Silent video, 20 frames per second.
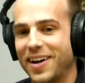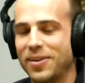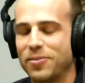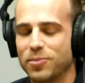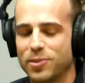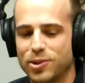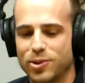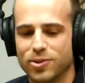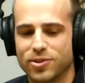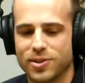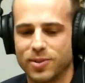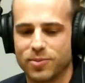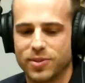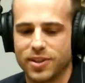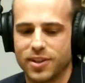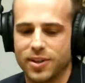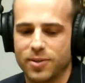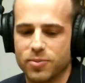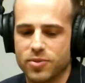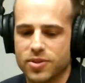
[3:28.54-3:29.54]
I am too
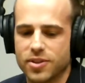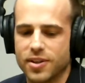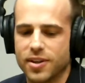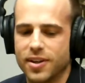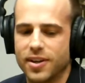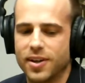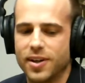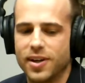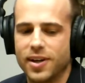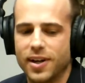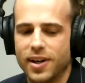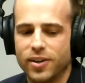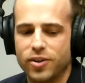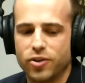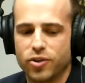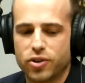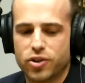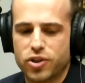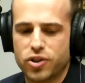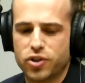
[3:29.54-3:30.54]
sometimes. And
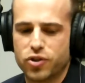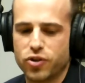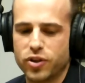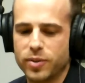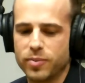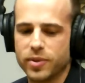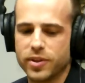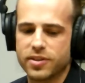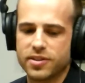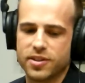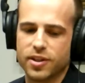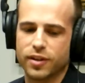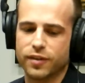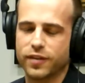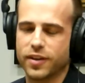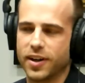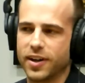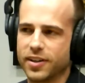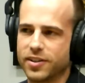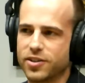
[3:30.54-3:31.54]
you're extremely
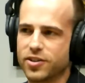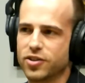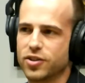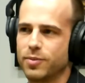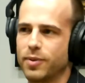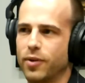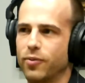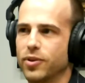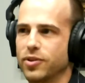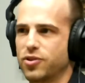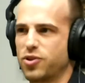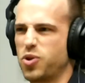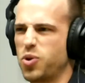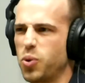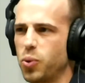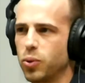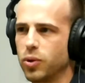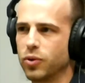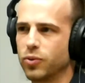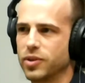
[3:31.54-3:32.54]
self-conscious about what's
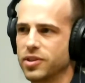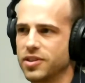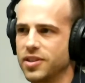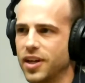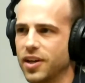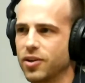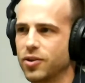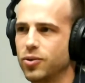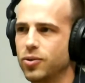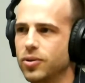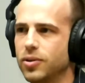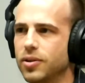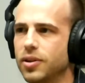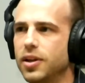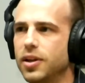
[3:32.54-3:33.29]
cool and what's not cool.